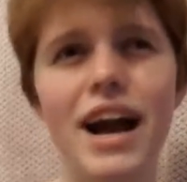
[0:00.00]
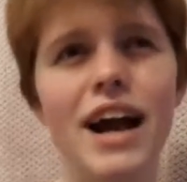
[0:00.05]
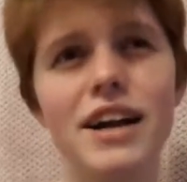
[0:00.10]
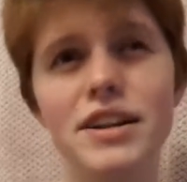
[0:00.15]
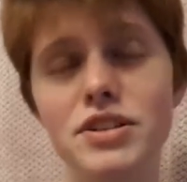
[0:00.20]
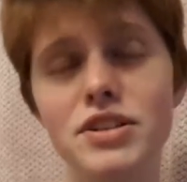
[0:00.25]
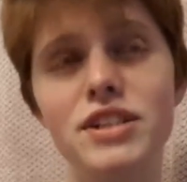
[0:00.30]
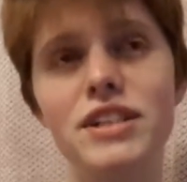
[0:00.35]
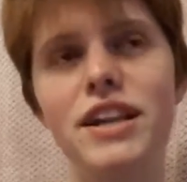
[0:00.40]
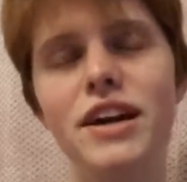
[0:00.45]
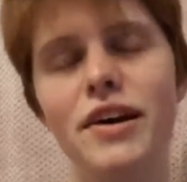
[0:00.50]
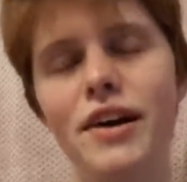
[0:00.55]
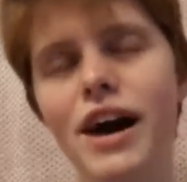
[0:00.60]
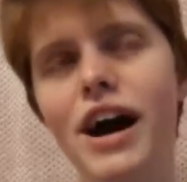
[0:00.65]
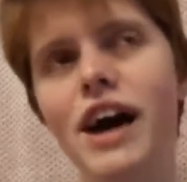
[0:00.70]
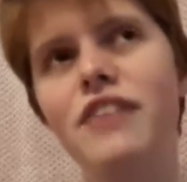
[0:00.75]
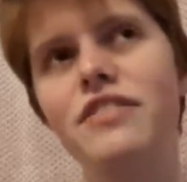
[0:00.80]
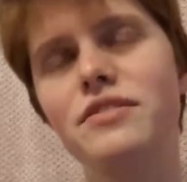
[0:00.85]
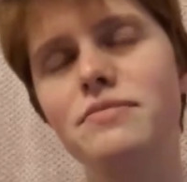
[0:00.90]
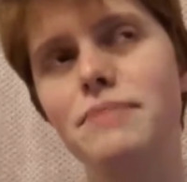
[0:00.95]
Actually, no, I
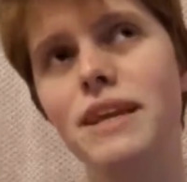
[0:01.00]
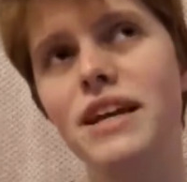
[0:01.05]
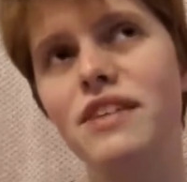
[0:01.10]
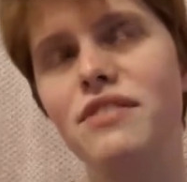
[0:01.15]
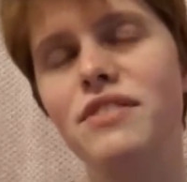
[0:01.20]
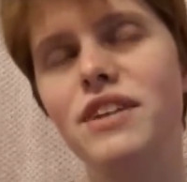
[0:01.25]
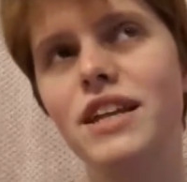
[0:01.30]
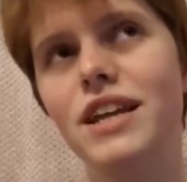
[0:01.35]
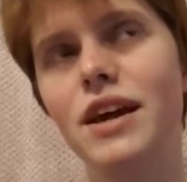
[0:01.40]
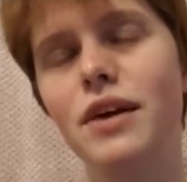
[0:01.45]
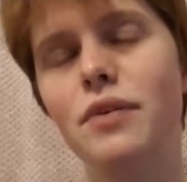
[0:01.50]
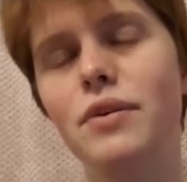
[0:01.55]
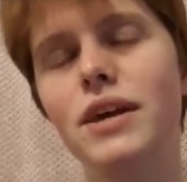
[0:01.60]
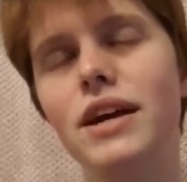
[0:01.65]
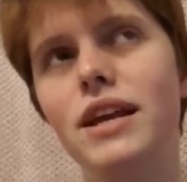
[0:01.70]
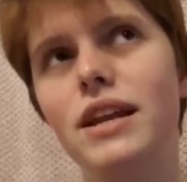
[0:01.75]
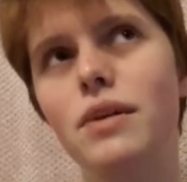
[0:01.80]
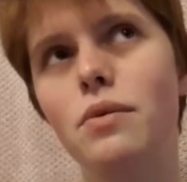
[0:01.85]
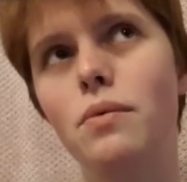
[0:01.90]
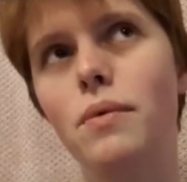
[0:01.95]
haven't made a video
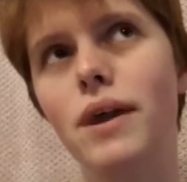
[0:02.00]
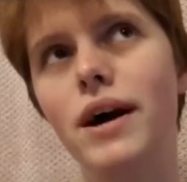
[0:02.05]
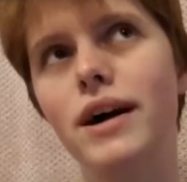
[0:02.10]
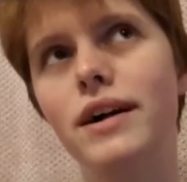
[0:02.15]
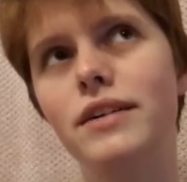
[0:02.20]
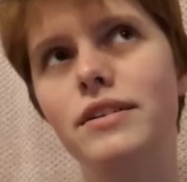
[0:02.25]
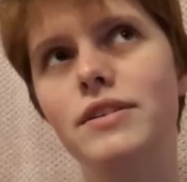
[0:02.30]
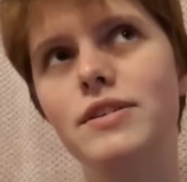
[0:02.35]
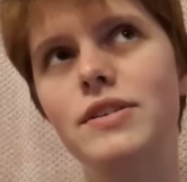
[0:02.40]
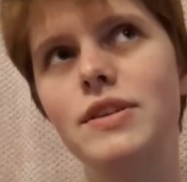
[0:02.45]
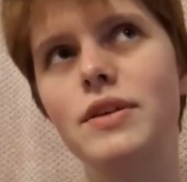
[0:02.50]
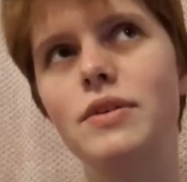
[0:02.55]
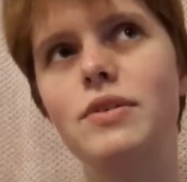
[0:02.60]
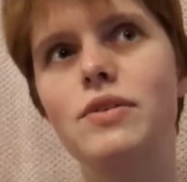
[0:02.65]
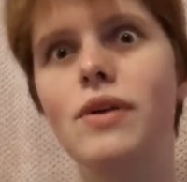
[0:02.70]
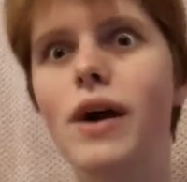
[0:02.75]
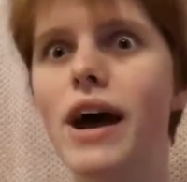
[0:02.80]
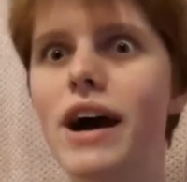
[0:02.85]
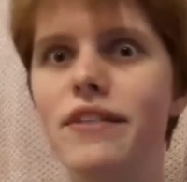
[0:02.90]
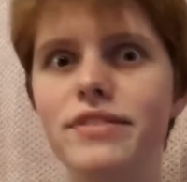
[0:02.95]
in a while, so
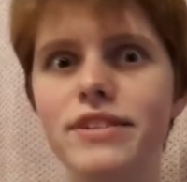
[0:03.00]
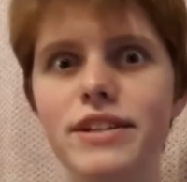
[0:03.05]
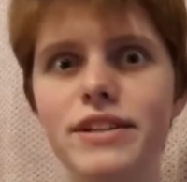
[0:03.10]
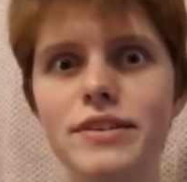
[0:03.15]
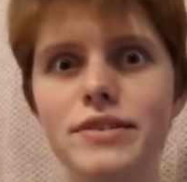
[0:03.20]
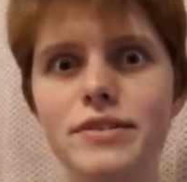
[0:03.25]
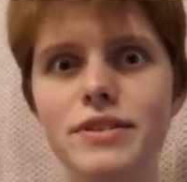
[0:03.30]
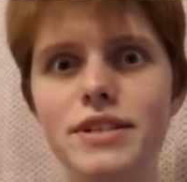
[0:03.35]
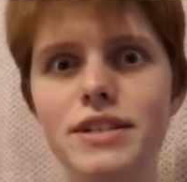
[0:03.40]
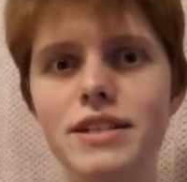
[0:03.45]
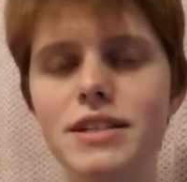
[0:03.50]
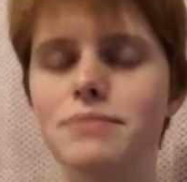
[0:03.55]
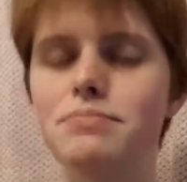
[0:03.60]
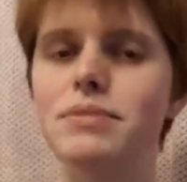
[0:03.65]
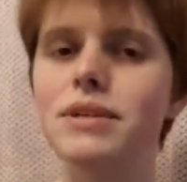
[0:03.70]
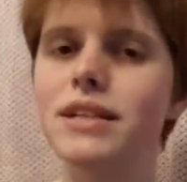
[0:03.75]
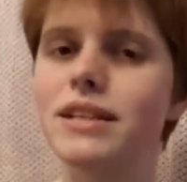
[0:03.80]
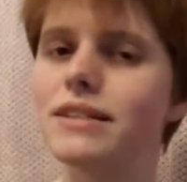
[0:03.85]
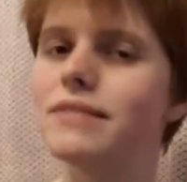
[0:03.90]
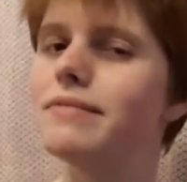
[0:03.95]
you haven't noticed,
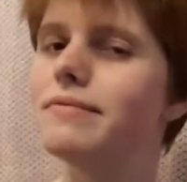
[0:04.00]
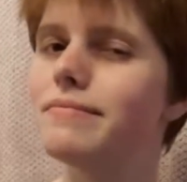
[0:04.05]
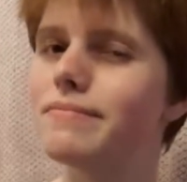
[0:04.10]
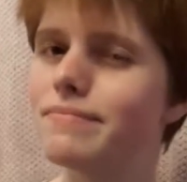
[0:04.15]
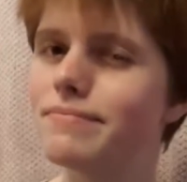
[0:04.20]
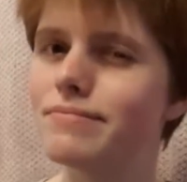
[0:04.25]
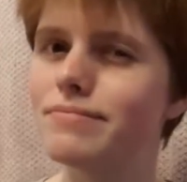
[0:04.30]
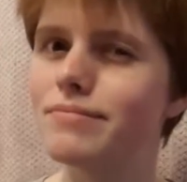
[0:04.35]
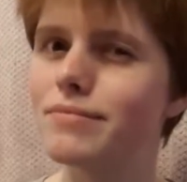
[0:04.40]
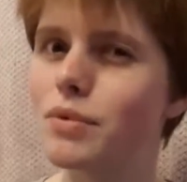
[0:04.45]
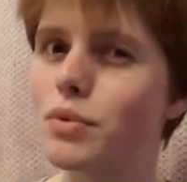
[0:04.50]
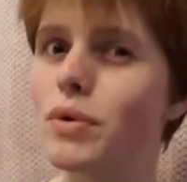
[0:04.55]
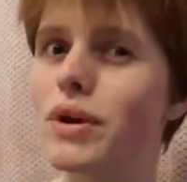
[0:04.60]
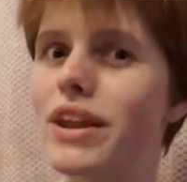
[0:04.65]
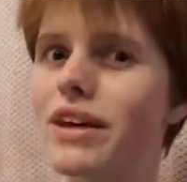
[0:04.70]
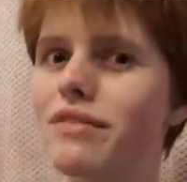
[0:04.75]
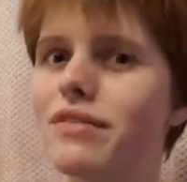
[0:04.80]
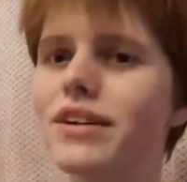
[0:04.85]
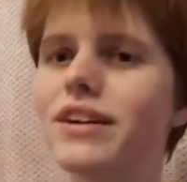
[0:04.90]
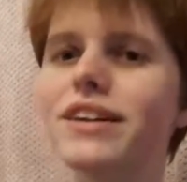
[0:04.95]
but
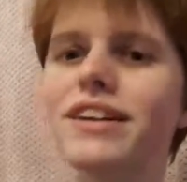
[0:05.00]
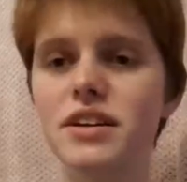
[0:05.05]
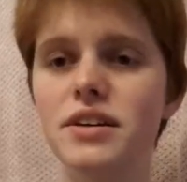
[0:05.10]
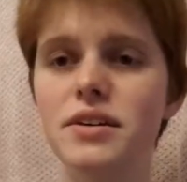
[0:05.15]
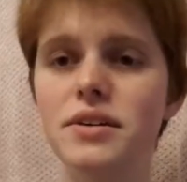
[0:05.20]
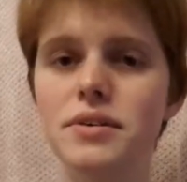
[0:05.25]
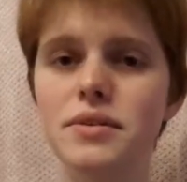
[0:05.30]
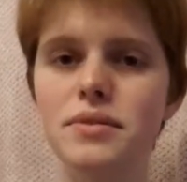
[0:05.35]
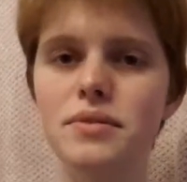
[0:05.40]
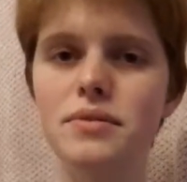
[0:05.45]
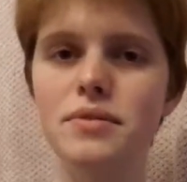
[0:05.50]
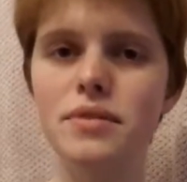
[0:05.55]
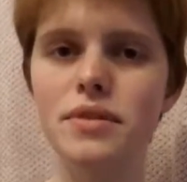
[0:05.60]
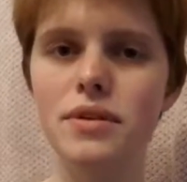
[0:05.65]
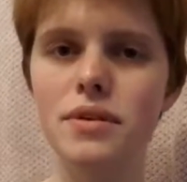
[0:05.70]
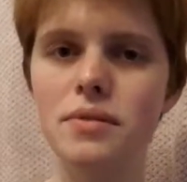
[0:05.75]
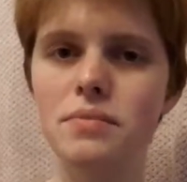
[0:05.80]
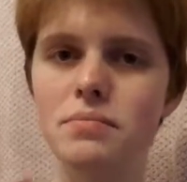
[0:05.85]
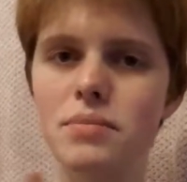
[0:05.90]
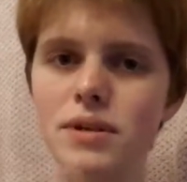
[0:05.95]
whatever. So
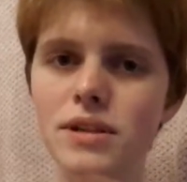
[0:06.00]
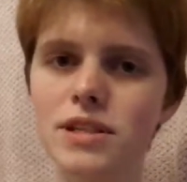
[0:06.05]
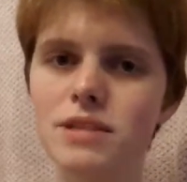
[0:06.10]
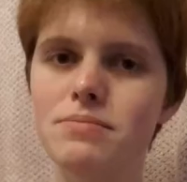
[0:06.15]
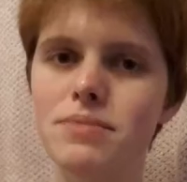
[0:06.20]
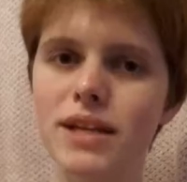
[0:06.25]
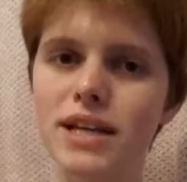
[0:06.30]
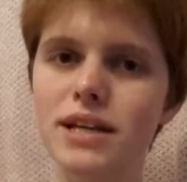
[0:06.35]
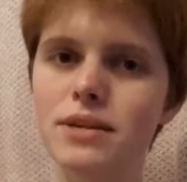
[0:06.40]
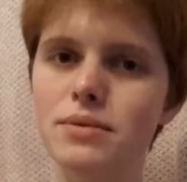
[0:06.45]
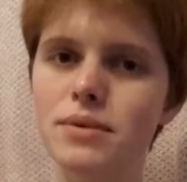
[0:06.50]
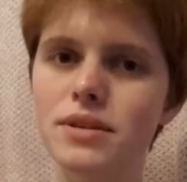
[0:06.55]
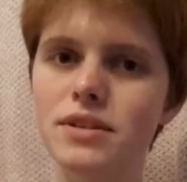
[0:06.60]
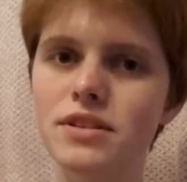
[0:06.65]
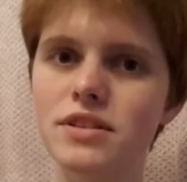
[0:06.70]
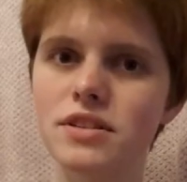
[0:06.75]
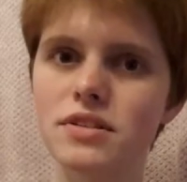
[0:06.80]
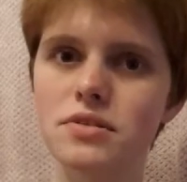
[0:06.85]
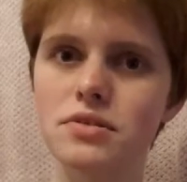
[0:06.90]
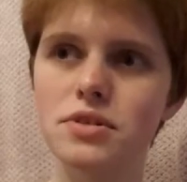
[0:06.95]
the multi-blade
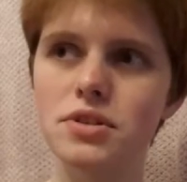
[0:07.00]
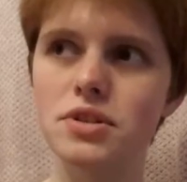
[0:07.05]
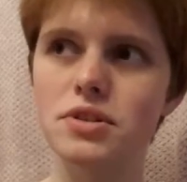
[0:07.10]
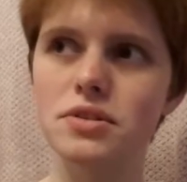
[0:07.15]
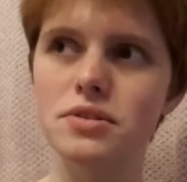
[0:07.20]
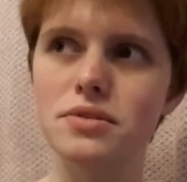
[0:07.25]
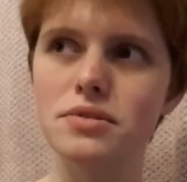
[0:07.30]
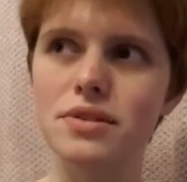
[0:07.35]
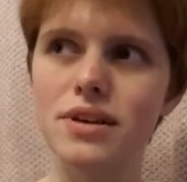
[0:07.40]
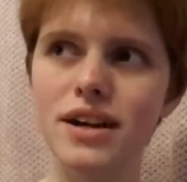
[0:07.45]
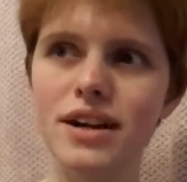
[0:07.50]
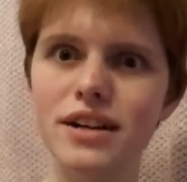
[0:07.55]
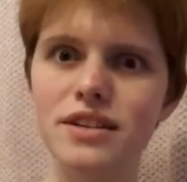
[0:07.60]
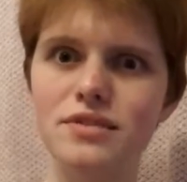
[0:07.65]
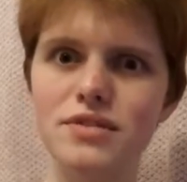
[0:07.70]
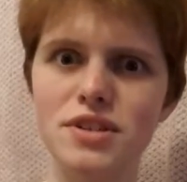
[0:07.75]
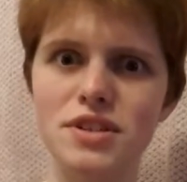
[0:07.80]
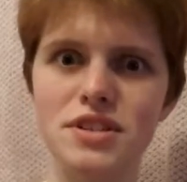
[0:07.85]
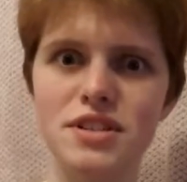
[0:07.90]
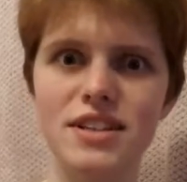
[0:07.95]
ones used to kind
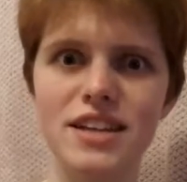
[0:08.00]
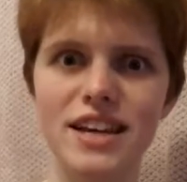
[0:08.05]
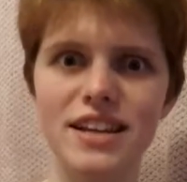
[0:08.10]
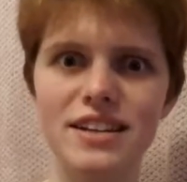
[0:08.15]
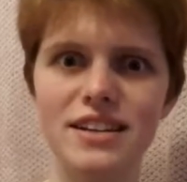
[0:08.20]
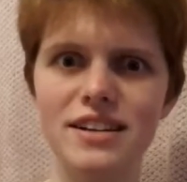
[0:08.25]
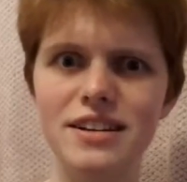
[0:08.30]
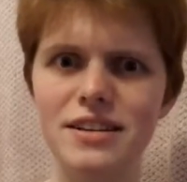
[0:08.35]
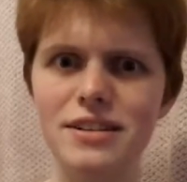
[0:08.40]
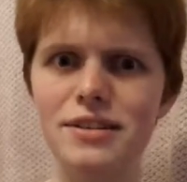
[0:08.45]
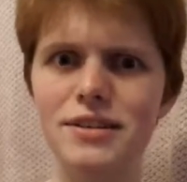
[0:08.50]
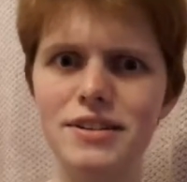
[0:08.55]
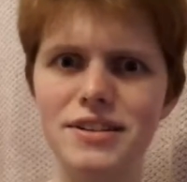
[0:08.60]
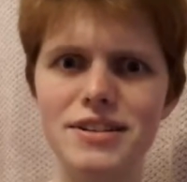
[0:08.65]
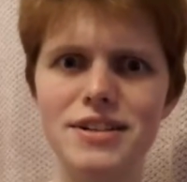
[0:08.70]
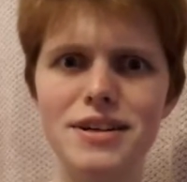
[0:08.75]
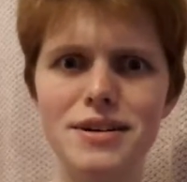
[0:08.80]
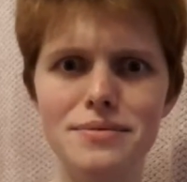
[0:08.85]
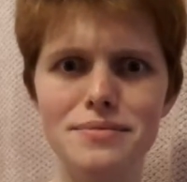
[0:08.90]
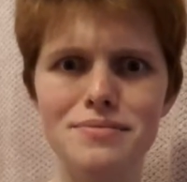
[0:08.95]
of just get
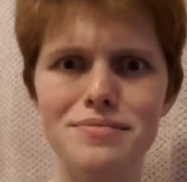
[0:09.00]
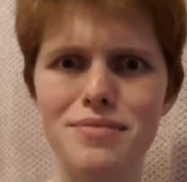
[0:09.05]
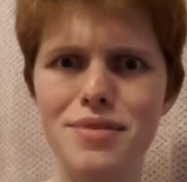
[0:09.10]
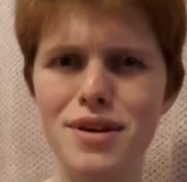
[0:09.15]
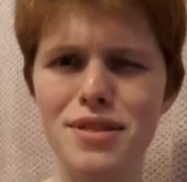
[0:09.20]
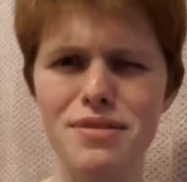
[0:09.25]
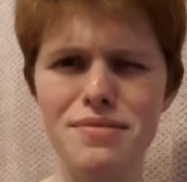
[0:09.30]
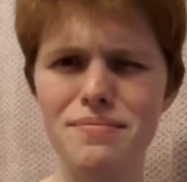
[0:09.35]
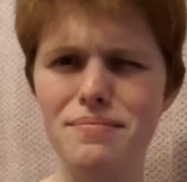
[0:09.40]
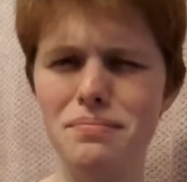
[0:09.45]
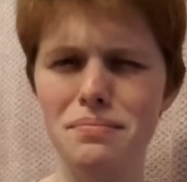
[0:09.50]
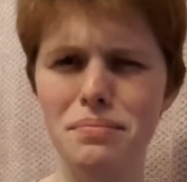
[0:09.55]
clogged up with